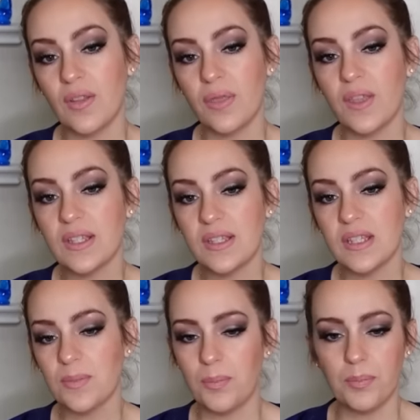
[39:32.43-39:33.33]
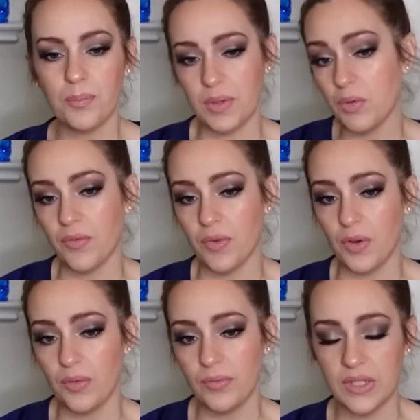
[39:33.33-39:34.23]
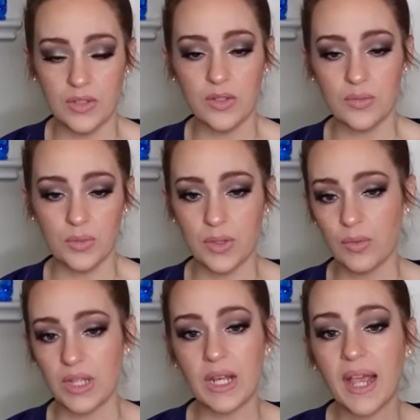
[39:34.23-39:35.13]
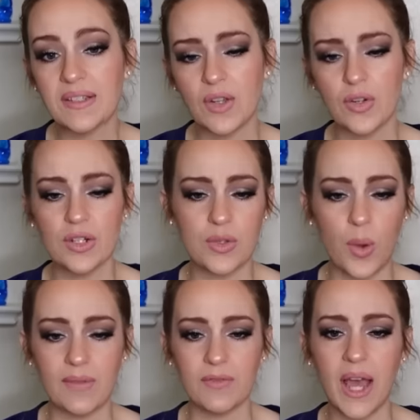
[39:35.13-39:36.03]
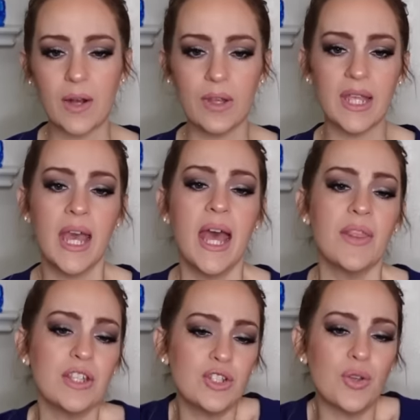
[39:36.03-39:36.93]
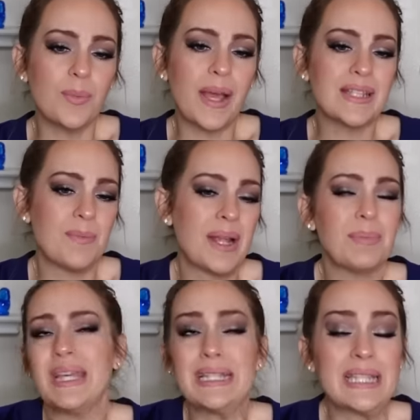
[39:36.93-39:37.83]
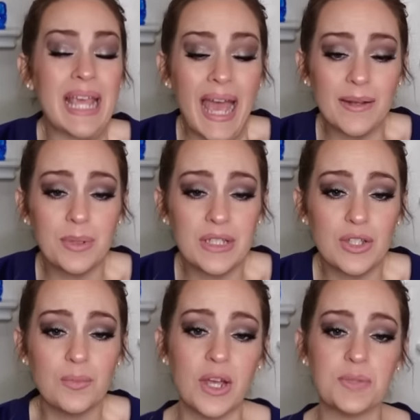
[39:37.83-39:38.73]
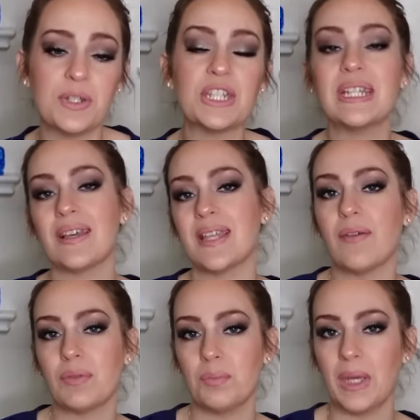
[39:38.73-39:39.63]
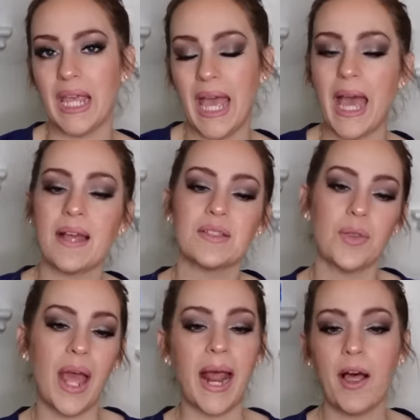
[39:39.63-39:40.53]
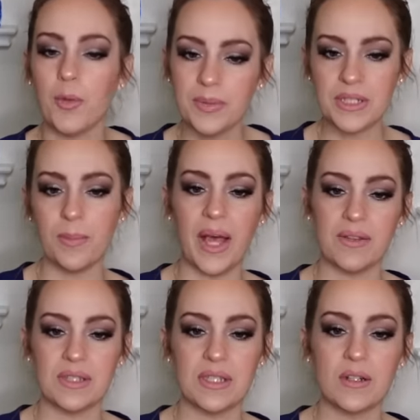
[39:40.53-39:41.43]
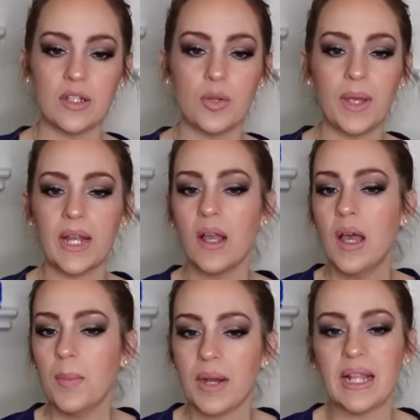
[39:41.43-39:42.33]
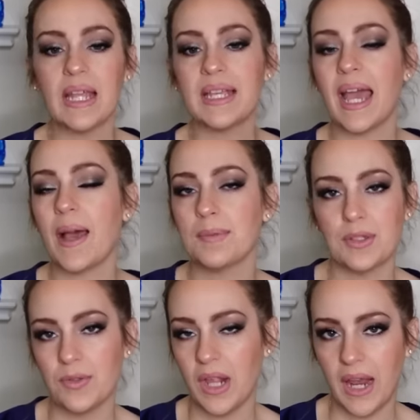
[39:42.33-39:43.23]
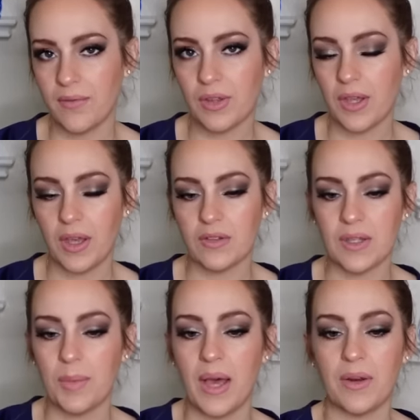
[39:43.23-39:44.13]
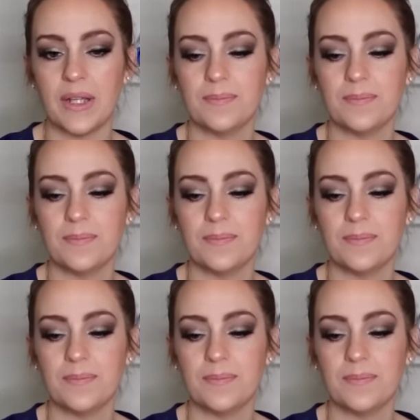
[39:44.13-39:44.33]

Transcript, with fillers: This is beautiful. This looks really, really nice on her. It's quite flattering. The shoulder pads might be a tad bit too much, but she does have a big hat, so that helps to balance it a little bit. But I like absolutely everything else about it.